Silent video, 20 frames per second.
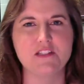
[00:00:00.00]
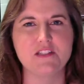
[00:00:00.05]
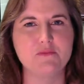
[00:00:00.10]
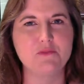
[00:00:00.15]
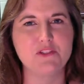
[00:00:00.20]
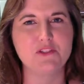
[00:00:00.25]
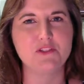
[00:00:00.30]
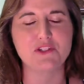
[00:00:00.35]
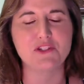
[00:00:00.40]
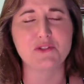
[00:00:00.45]

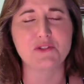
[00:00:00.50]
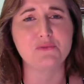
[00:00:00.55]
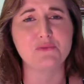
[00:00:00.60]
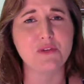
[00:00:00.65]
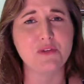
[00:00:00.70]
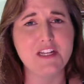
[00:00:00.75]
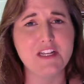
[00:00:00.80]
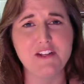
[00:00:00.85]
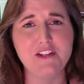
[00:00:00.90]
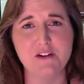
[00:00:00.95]
someone's just
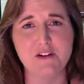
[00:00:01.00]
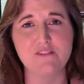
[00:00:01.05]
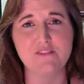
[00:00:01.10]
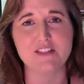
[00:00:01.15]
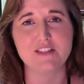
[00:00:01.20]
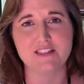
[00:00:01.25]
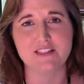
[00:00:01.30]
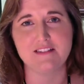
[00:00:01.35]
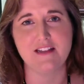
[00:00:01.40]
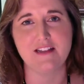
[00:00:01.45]
reading off
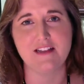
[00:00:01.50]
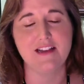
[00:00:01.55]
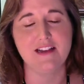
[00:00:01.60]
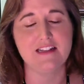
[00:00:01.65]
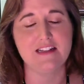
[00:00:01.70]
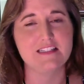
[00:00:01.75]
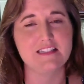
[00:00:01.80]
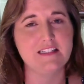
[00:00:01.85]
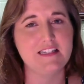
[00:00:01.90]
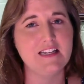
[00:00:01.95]
the
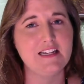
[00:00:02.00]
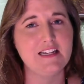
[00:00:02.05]
slides.